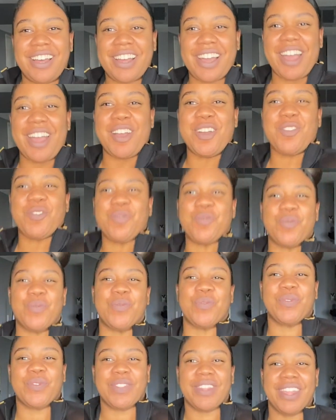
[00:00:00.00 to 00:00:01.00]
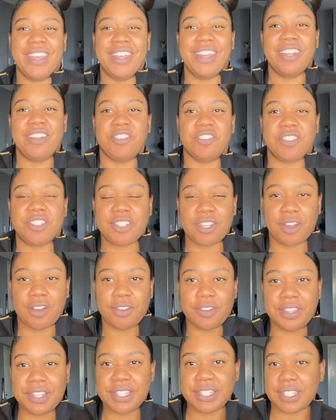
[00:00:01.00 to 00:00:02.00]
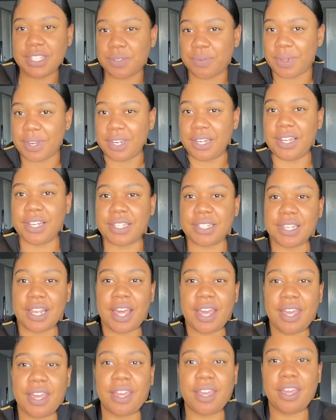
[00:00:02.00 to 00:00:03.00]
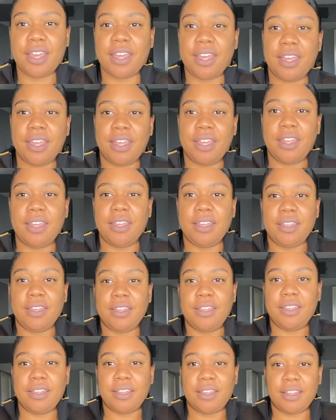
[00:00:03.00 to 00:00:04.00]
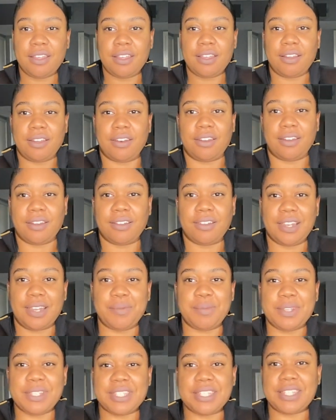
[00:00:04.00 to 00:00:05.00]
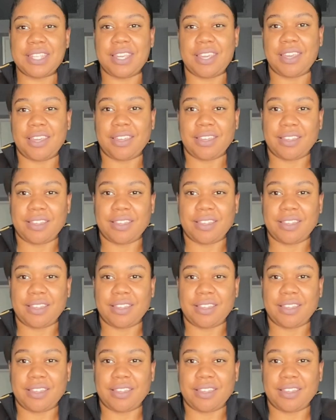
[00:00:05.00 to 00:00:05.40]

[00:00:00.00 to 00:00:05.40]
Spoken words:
Okay. So this is what it looks like. Hold on, let me see.